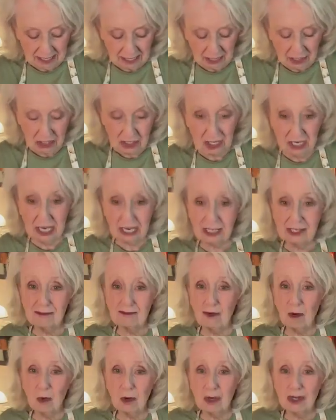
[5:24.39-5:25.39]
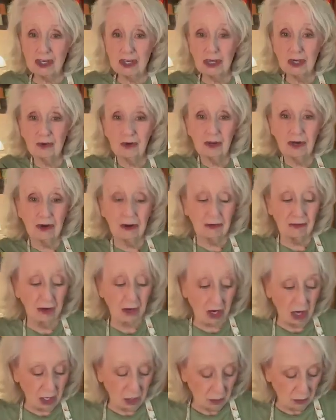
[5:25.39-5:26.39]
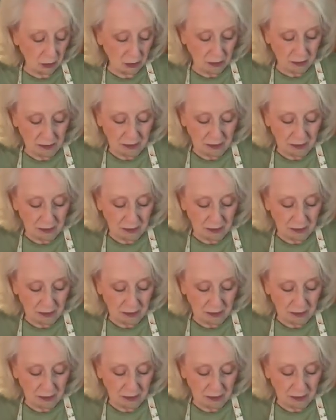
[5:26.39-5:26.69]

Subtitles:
She has 4 children of her own.